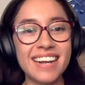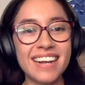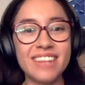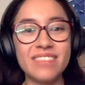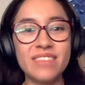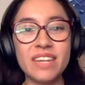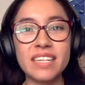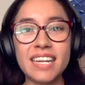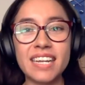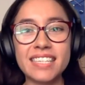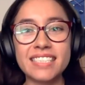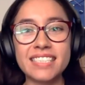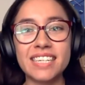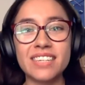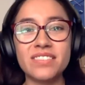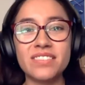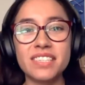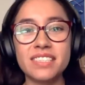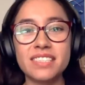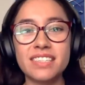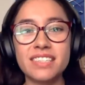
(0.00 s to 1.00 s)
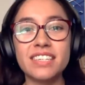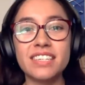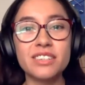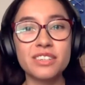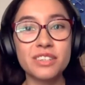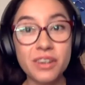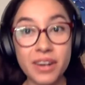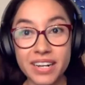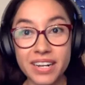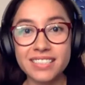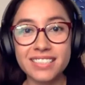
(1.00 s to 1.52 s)
My last name is a little
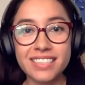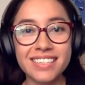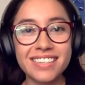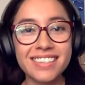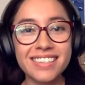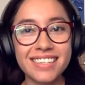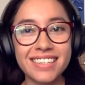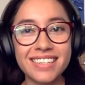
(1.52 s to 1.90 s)
crazy.